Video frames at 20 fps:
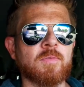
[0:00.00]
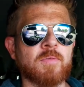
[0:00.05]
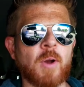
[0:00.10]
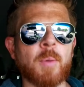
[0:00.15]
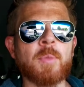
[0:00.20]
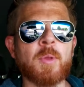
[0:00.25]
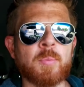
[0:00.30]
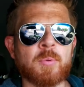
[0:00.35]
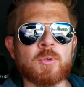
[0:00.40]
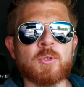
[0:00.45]

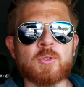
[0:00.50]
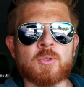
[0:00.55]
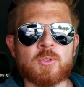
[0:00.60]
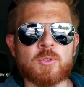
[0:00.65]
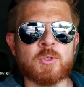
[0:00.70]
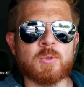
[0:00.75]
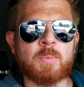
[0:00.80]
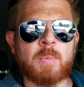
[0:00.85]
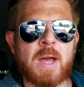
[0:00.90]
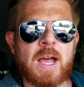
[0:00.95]
from the
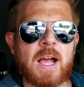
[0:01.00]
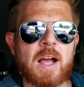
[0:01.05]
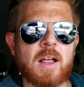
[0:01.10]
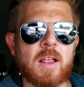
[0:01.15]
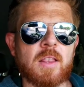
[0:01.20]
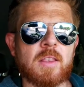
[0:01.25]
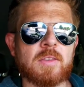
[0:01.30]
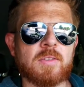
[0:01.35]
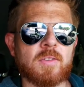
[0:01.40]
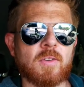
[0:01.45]
producer's
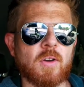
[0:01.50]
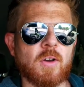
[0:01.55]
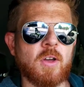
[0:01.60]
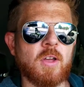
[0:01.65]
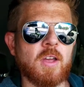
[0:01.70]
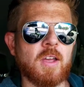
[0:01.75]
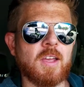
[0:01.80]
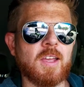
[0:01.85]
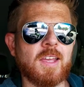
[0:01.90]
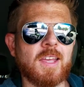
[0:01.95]
mouths
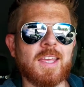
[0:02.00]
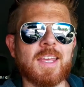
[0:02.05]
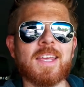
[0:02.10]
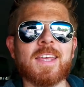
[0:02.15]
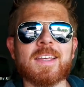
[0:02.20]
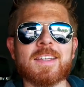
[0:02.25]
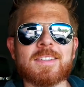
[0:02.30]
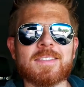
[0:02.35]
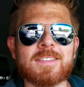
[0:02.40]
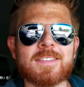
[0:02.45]

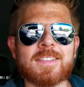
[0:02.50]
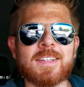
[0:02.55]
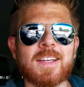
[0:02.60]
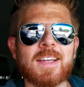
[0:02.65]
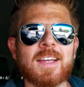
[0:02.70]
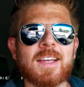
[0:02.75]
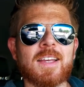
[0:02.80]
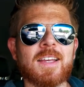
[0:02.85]
is,